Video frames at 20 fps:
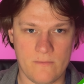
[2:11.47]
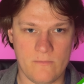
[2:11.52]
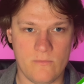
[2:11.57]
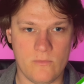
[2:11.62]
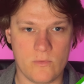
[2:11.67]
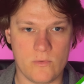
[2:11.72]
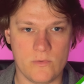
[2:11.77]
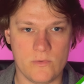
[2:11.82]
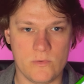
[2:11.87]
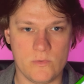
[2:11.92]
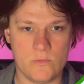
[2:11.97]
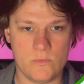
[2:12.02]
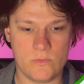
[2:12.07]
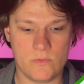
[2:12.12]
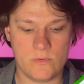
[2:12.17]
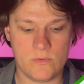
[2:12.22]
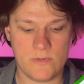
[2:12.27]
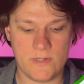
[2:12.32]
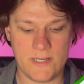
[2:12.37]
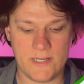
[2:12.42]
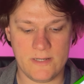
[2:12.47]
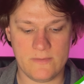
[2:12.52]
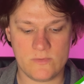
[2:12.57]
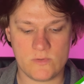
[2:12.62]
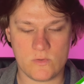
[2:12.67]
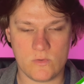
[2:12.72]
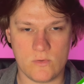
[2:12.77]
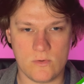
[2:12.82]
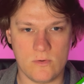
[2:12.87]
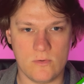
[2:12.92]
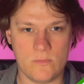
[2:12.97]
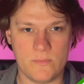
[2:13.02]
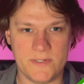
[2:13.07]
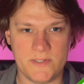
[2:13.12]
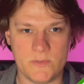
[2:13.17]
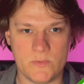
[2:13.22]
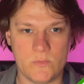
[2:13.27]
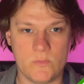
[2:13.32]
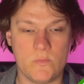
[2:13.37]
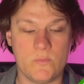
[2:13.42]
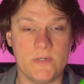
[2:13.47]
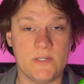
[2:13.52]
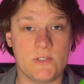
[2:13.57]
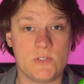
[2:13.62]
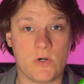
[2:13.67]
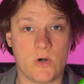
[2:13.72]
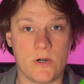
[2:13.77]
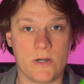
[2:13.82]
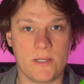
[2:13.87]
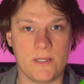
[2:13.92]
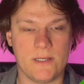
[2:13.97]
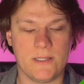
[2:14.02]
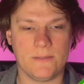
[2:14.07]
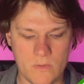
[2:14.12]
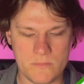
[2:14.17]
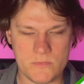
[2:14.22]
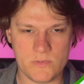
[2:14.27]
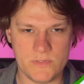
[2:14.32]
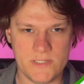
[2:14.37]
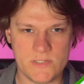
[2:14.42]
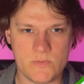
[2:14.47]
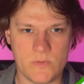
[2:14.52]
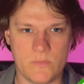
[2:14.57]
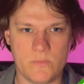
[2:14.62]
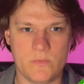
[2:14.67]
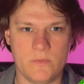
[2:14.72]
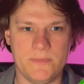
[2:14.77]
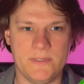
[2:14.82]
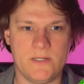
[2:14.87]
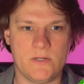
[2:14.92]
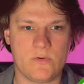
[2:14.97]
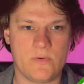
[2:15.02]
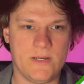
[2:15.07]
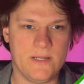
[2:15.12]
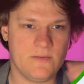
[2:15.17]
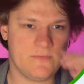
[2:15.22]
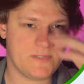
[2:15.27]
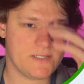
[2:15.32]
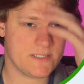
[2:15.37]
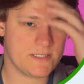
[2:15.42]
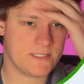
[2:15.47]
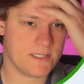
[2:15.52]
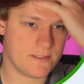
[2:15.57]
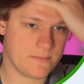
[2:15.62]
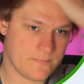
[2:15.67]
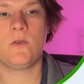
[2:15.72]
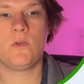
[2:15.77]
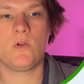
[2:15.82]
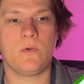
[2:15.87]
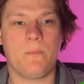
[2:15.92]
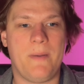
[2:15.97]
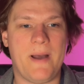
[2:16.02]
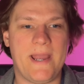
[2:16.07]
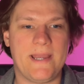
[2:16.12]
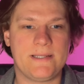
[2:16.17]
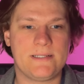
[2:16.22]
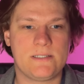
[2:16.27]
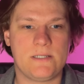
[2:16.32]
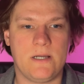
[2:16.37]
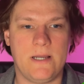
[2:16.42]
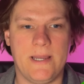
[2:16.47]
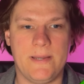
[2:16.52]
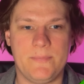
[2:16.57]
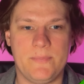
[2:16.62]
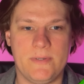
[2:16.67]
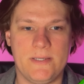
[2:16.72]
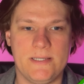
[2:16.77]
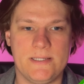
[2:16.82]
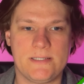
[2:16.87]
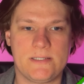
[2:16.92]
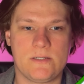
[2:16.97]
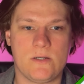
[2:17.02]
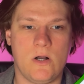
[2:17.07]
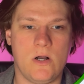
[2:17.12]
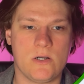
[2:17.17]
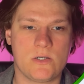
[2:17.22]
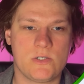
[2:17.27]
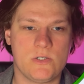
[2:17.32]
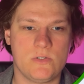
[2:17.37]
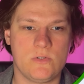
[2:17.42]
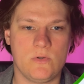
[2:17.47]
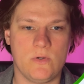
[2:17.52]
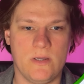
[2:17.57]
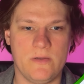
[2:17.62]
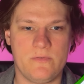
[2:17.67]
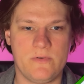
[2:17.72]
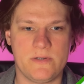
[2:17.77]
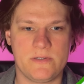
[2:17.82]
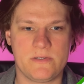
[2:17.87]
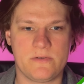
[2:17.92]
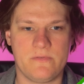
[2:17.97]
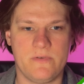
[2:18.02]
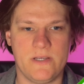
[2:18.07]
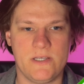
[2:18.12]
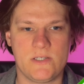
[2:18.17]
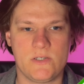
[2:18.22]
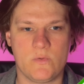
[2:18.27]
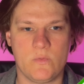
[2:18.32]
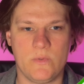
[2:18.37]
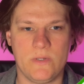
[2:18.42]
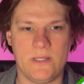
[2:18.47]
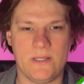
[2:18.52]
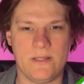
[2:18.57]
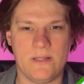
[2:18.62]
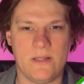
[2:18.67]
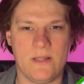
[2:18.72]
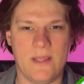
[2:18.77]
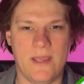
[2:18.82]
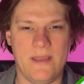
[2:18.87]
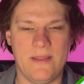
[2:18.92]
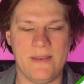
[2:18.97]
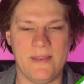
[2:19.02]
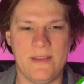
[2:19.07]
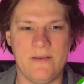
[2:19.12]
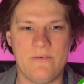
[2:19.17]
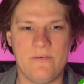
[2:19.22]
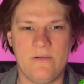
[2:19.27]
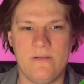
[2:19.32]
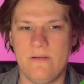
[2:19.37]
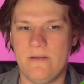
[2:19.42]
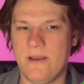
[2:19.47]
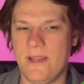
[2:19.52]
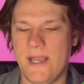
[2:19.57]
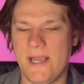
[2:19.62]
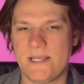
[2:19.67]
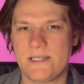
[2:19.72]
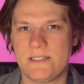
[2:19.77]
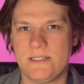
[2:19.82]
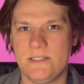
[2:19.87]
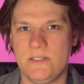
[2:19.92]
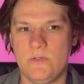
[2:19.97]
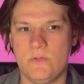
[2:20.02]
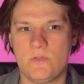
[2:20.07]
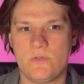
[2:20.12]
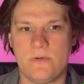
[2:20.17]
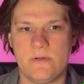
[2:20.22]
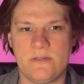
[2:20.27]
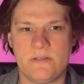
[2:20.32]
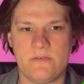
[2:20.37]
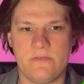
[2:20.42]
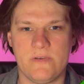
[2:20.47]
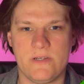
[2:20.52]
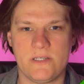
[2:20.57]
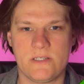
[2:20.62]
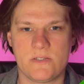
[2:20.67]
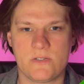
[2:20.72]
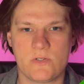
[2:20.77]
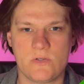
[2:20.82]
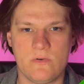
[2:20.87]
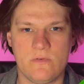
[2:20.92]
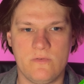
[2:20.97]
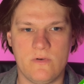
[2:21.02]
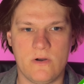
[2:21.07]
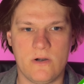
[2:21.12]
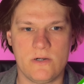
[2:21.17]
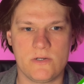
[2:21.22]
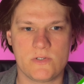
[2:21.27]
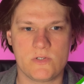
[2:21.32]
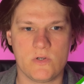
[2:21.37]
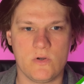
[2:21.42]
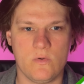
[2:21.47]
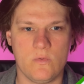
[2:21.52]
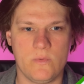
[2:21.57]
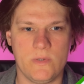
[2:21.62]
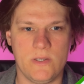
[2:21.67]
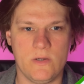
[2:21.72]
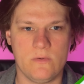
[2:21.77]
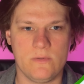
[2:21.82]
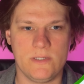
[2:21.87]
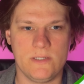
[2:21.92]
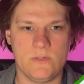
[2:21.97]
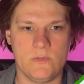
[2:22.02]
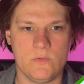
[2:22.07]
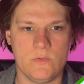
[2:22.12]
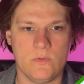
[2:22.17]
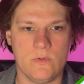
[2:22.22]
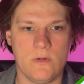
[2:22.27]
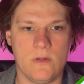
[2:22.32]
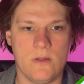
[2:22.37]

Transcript: for new creatives or we do retargeting. So this one will be the creative testing. Your buying type is auction. You have reservation. We had never actually used reservation so far, so we only do